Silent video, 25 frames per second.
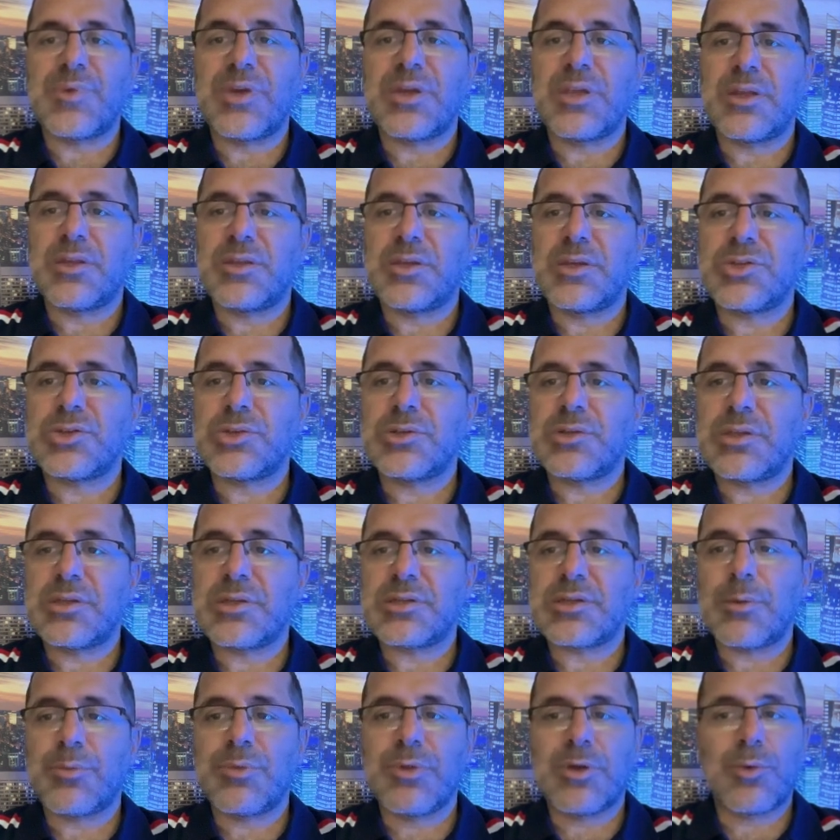In addition, the
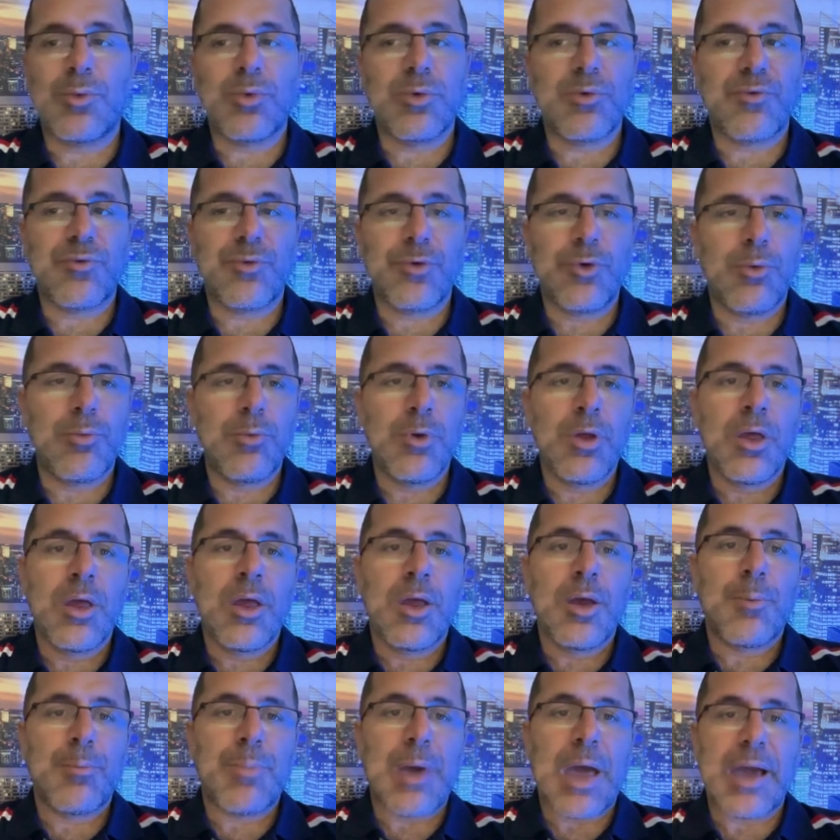sublingual film
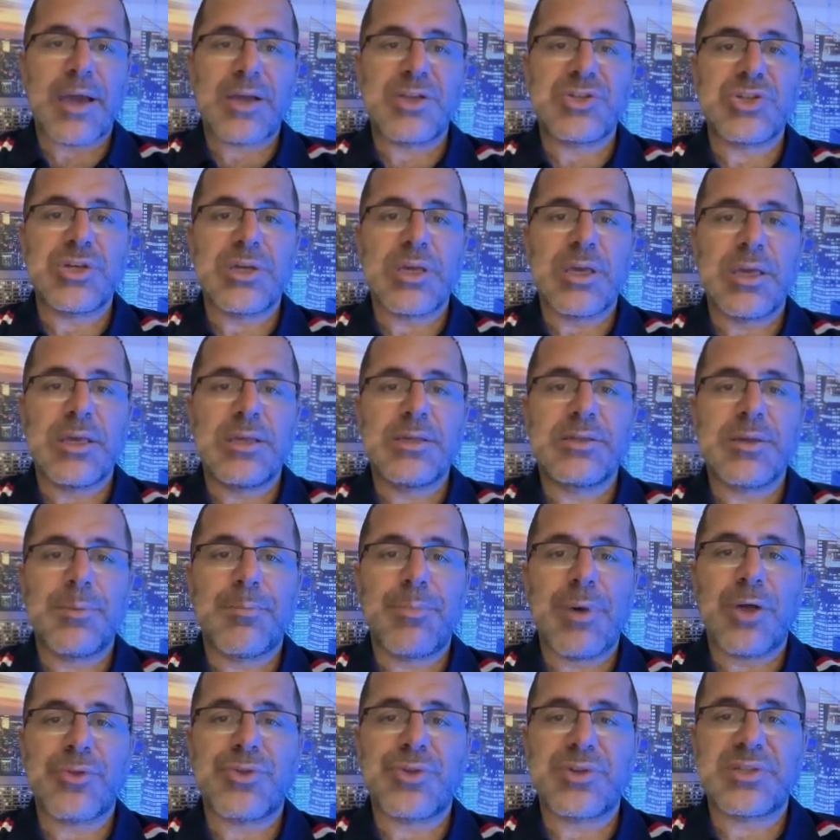packaging is
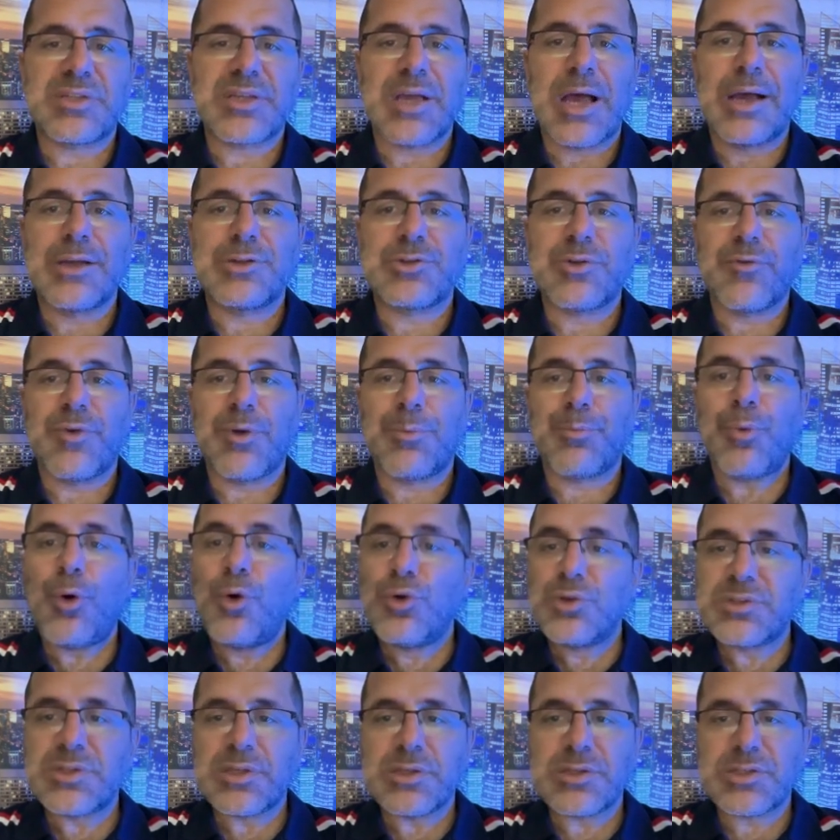about the size of a
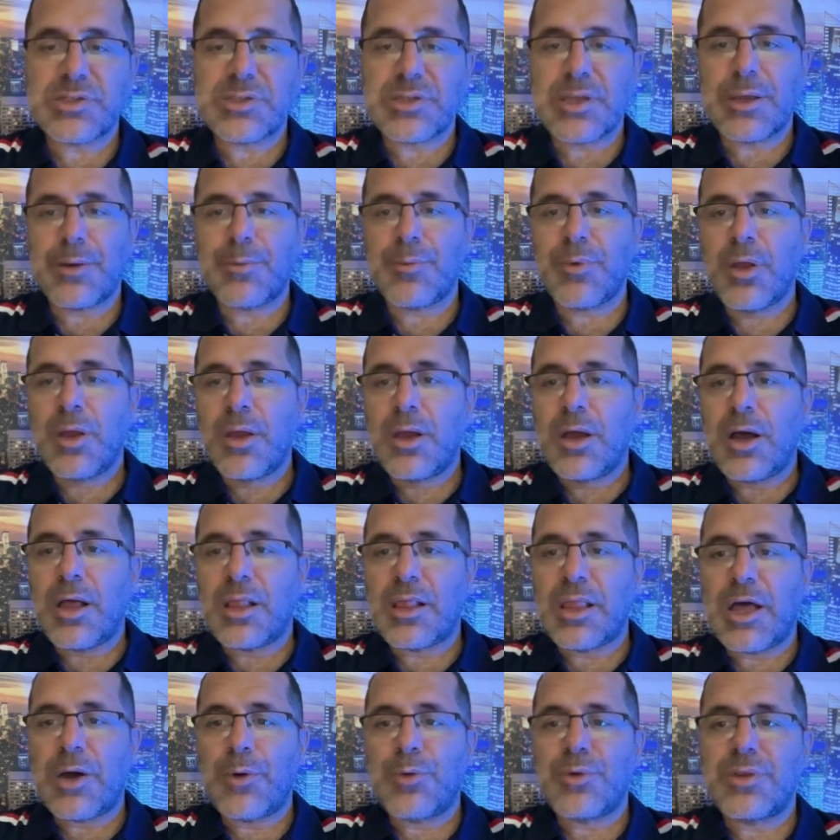postage stamp,
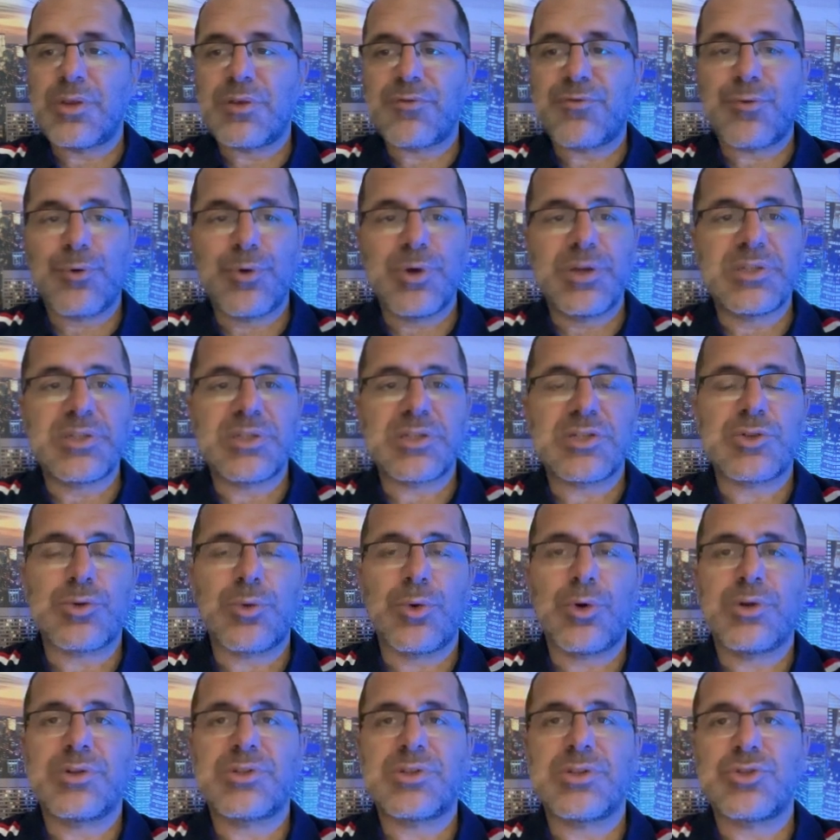allowing for easy
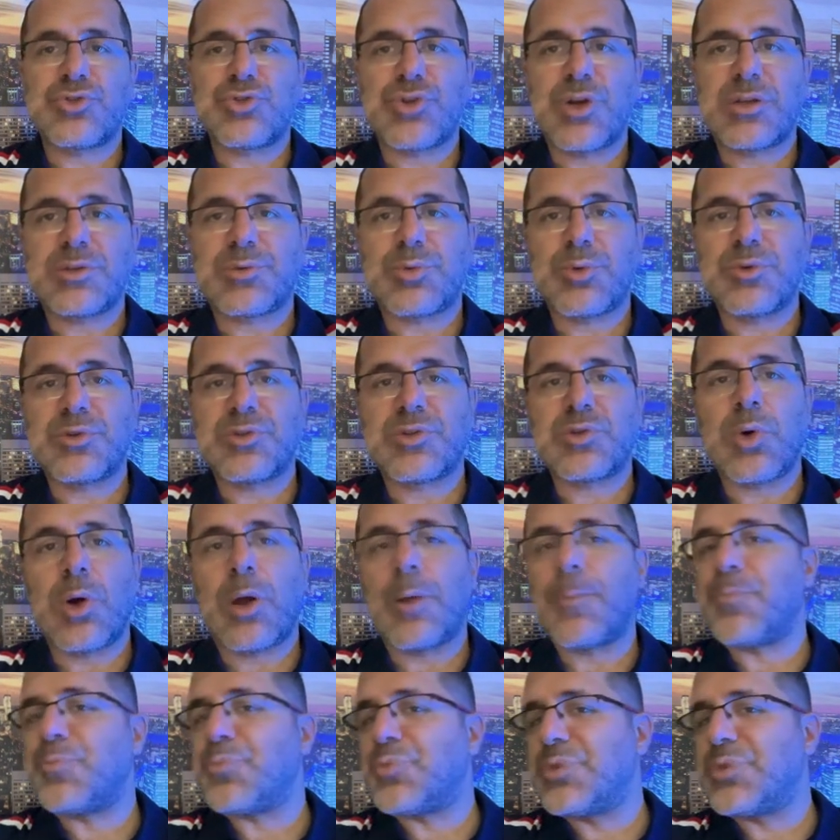storage and transport and so on.